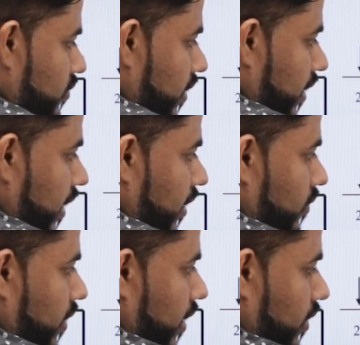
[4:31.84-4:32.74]
20,
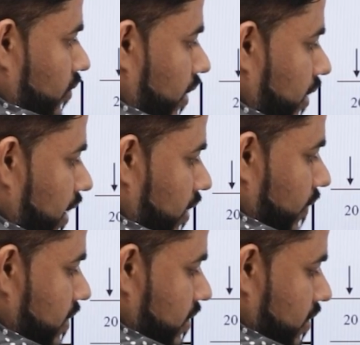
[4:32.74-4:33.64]
20 and 20. That
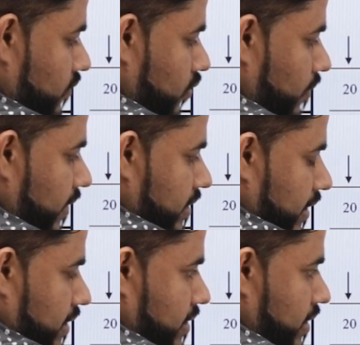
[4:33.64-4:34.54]
means this would be
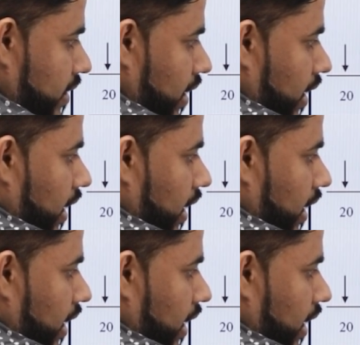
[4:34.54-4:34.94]
60